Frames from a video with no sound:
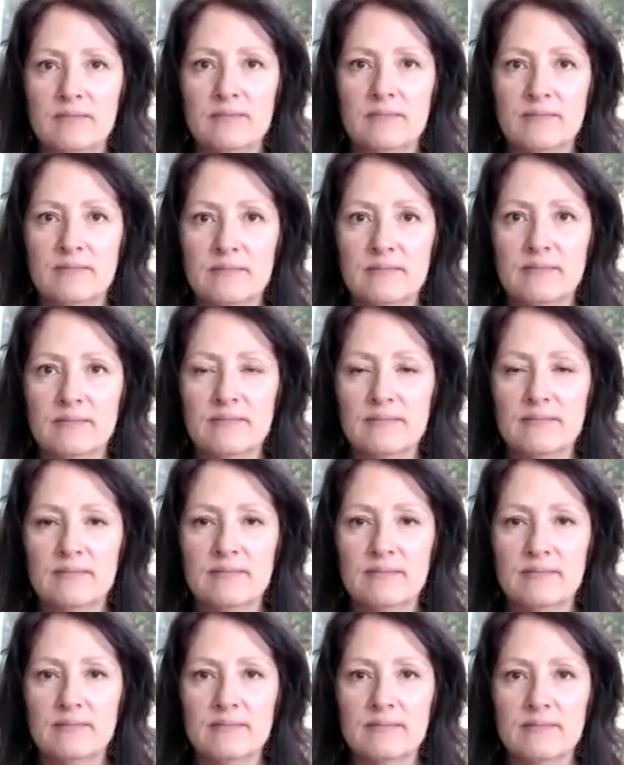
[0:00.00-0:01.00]

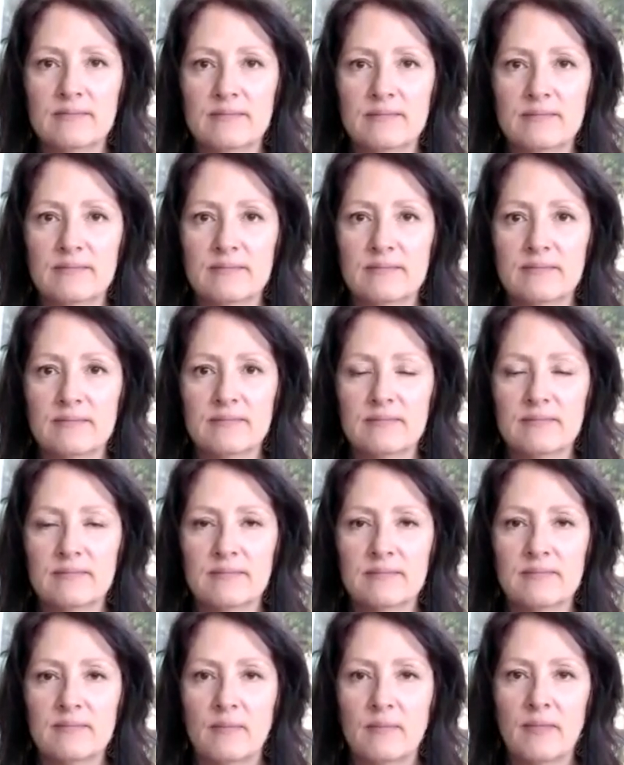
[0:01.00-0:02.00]

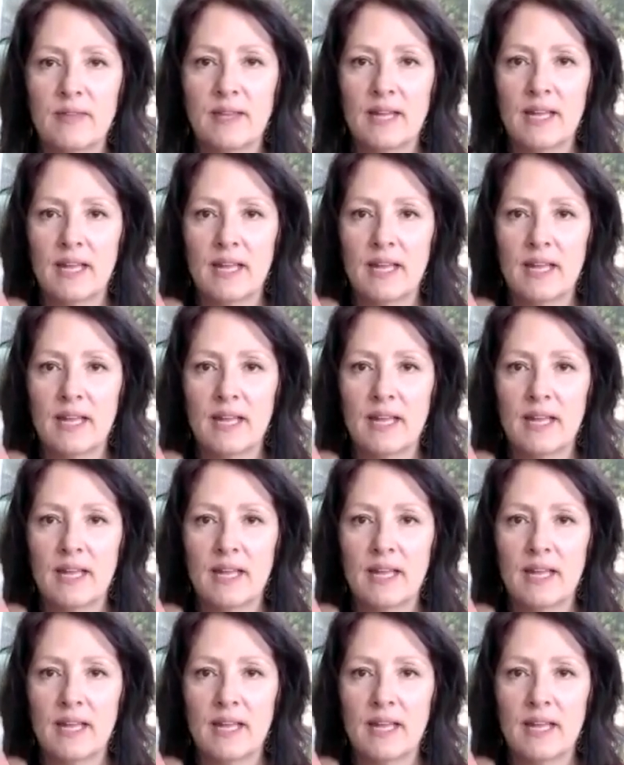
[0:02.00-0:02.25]
(no one is talking)